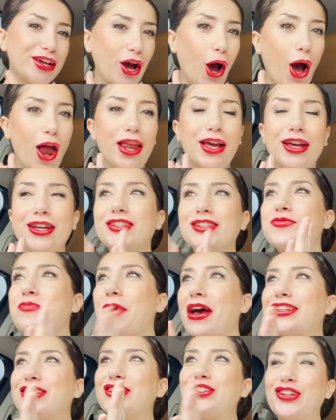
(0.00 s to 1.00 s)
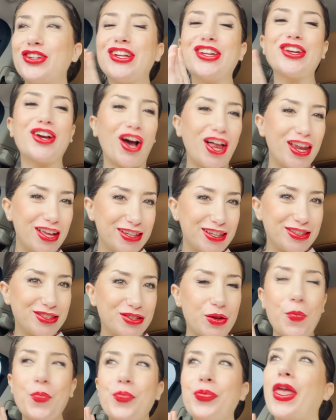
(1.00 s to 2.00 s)
college, back to training college.
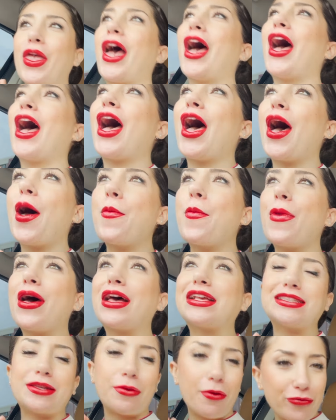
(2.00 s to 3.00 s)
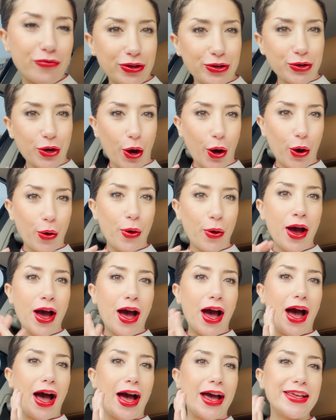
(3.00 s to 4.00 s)
As some of you know,
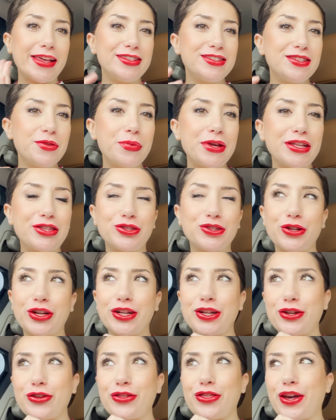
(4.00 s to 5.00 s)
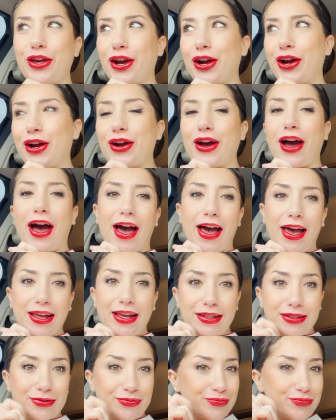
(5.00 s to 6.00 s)
I used to be a trainer there. I